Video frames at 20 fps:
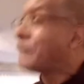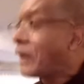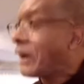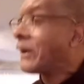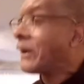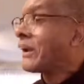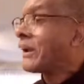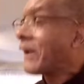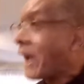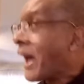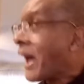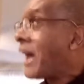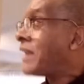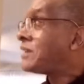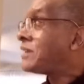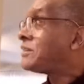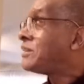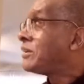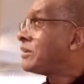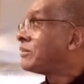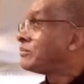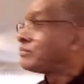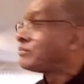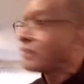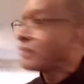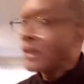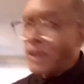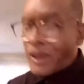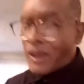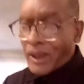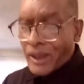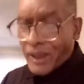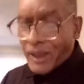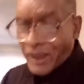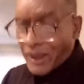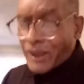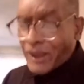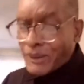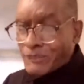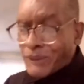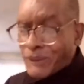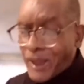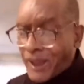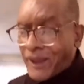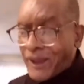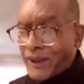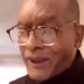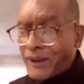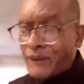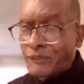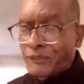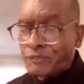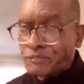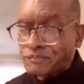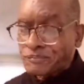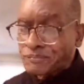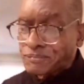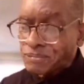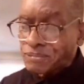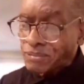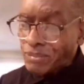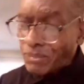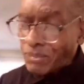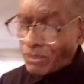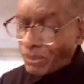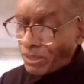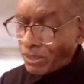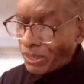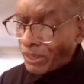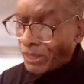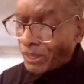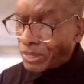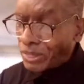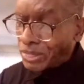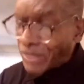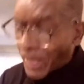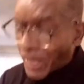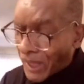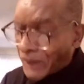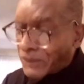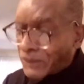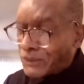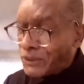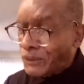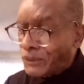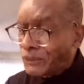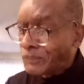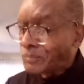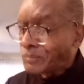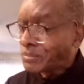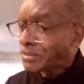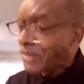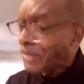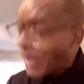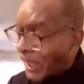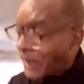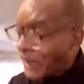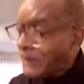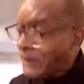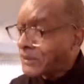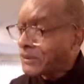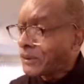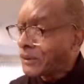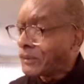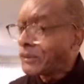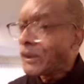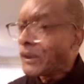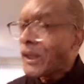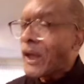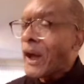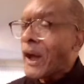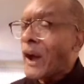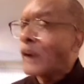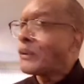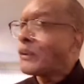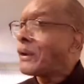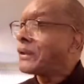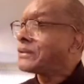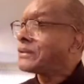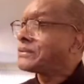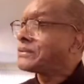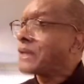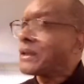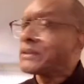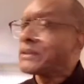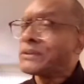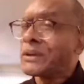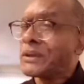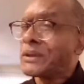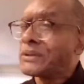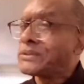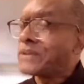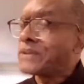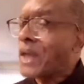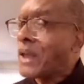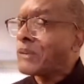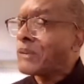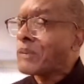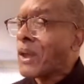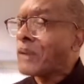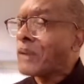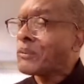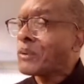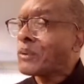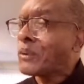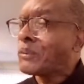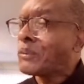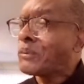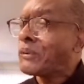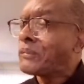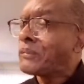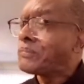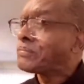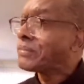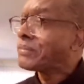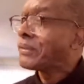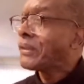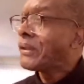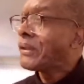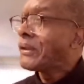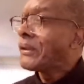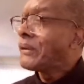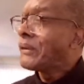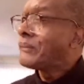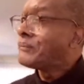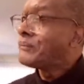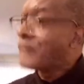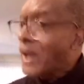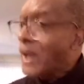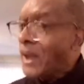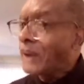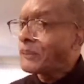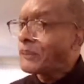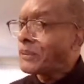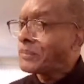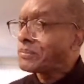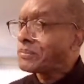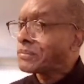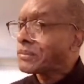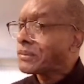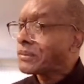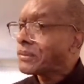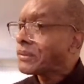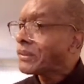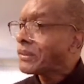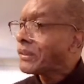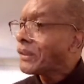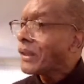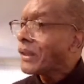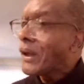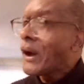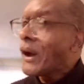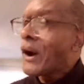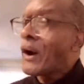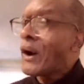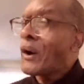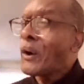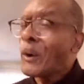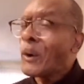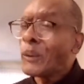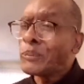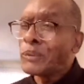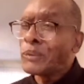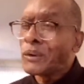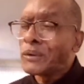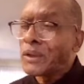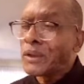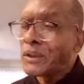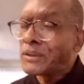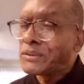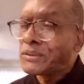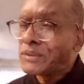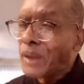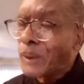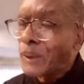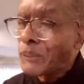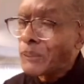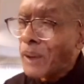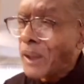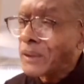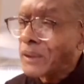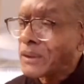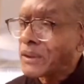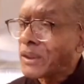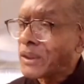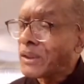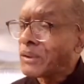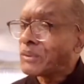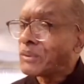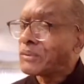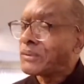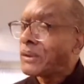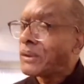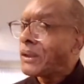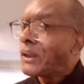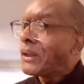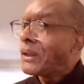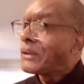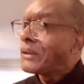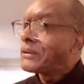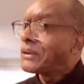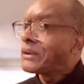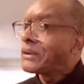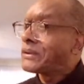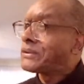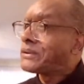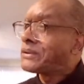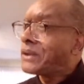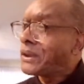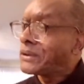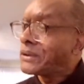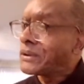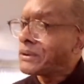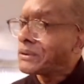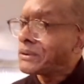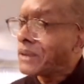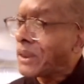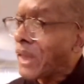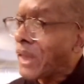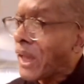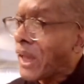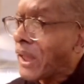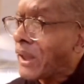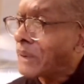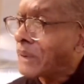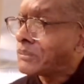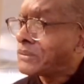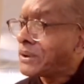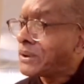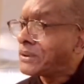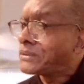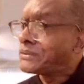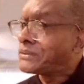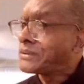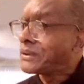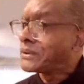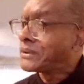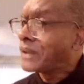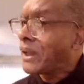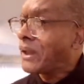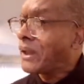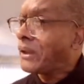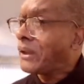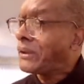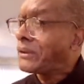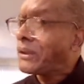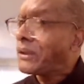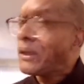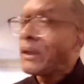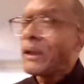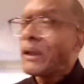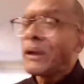forgot you. Amen. Thank you. Thank you. I want to thank this. Thank you, family. I hope you get done out of the, the teaching that I have teach today.